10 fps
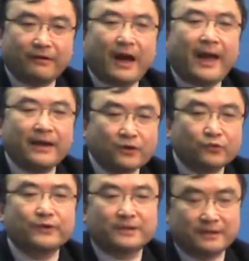
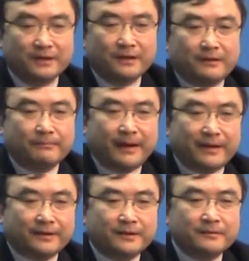accurate
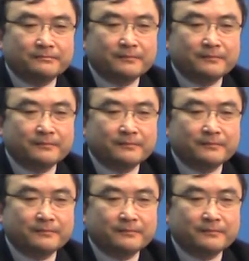manner,